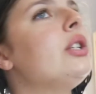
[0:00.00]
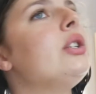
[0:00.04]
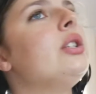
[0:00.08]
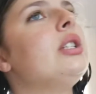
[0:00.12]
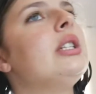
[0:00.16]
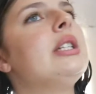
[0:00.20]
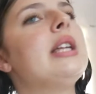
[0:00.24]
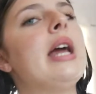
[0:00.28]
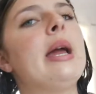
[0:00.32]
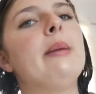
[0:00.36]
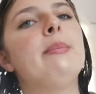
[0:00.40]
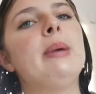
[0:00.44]

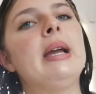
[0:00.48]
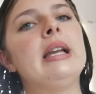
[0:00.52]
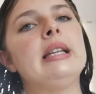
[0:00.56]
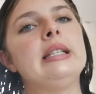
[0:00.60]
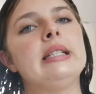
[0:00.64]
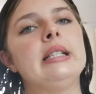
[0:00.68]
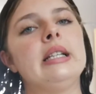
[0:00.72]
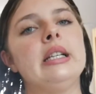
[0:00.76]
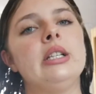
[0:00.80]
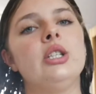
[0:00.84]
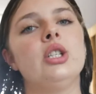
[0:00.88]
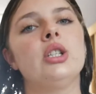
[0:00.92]
today
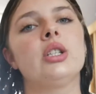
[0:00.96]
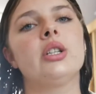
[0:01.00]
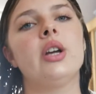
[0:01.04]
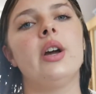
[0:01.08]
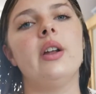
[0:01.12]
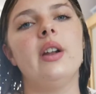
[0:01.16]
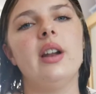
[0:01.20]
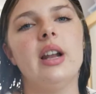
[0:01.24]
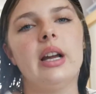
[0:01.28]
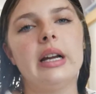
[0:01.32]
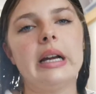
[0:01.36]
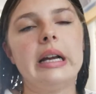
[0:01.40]
basically just
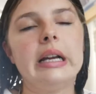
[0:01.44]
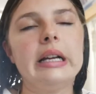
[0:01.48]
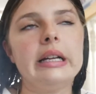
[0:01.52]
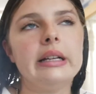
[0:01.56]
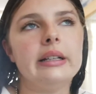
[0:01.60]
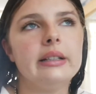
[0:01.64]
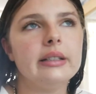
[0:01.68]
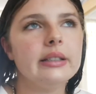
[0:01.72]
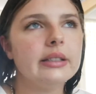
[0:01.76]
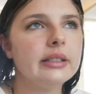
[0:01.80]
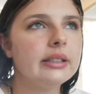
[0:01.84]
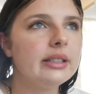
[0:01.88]
kind of like
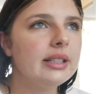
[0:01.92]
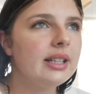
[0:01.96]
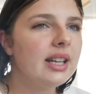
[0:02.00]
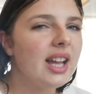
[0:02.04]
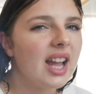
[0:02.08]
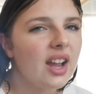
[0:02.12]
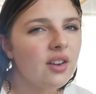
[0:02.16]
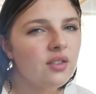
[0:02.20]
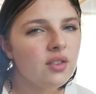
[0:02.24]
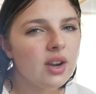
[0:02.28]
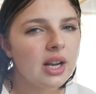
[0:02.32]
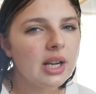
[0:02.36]
a
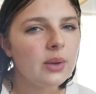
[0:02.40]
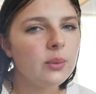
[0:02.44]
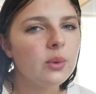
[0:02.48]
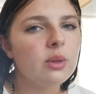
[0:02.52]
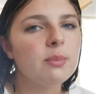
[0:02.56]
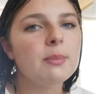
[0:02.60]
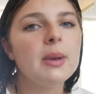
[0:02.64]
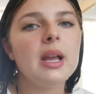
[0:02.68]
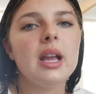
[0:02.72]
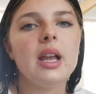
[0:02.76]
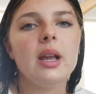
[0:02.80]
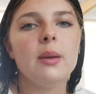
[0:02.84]
get ready
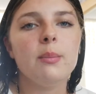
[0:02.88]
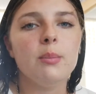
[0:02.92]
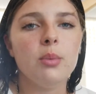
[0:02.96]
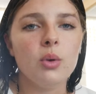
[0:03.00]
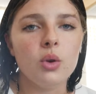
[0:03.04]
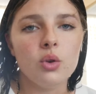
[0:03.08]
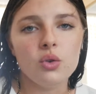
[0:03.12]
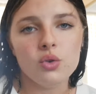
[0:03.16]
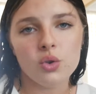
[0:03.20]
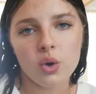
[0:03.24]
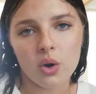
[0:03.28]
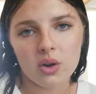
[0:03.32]
with me,
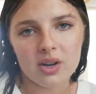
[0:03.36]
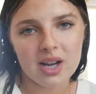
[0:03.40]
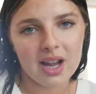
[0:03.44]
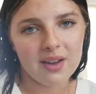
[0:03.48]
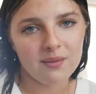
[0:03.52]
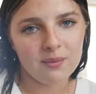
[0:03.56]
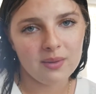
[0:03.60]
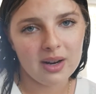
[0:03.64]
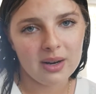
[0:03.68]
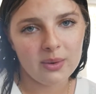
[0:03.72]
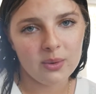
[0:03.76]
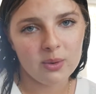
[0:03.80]
but not
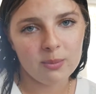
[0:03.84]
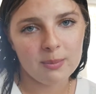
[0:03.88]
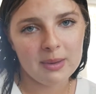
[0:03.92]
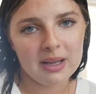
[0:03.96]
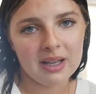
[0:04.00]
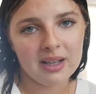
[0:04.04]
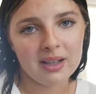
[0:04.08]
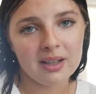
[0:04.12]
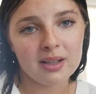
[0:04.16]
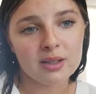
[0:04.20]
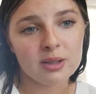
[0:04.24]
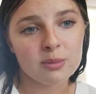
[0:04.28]
getting ready with
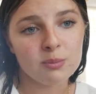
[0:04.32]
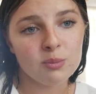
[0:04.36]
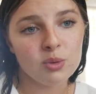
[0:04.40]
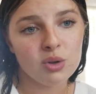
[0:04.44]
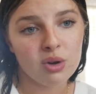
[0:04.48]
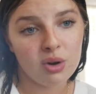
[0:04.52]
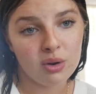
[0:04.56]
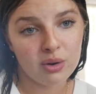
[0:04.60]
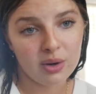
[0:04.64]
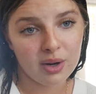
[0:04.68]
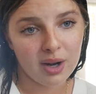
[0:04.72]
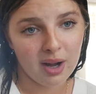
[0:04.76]
me because I'm
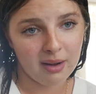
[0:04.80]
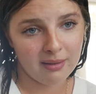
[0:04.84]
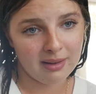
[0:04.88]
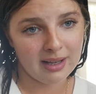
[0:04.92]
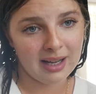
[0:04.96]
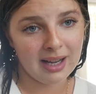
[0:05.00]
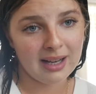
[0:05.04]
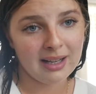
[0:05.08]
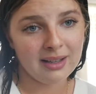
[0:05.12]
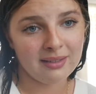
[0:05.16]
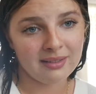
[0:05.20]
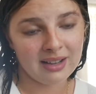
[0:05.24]
not
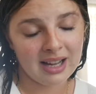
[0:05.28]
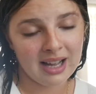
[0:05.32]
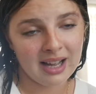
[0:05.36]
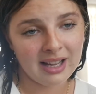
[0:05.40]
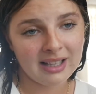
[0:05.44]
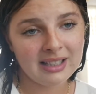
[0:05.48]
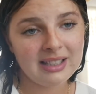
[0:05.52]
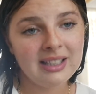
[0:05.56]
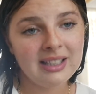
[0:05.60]
going anywhere.